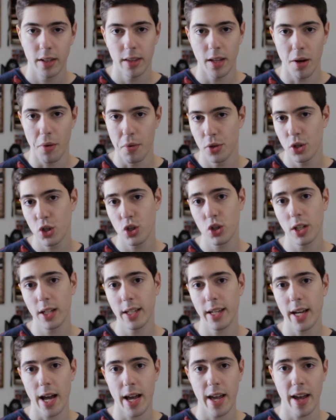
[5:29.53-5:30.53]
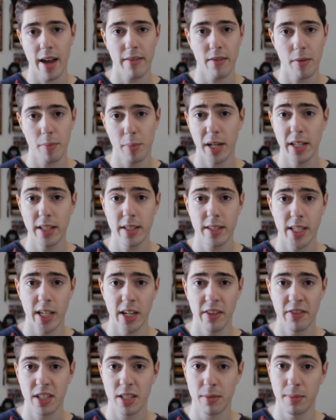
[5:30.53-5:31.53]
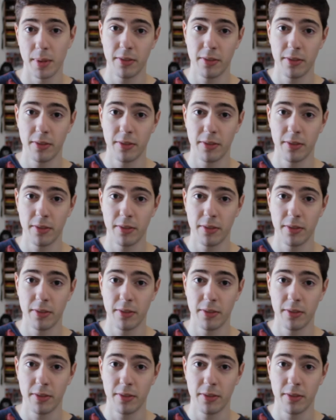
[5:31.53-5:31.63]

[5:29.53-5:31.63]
Now, usually I have a paid service,